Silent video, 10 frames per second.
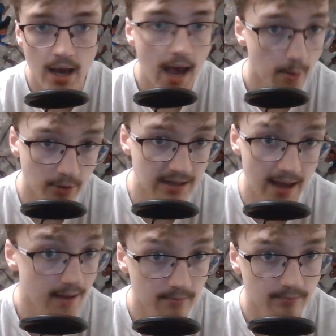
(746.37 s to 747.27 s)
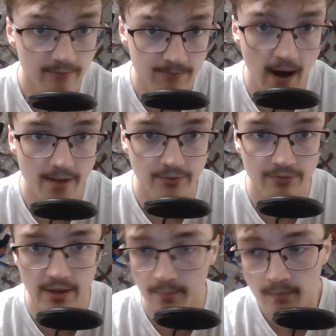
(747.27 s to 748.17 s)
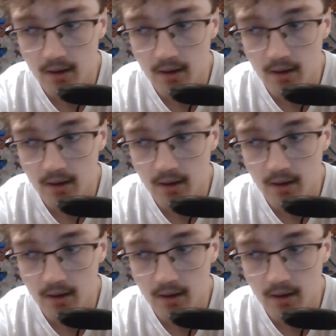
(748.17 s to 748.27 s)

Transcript: and would get 5 of them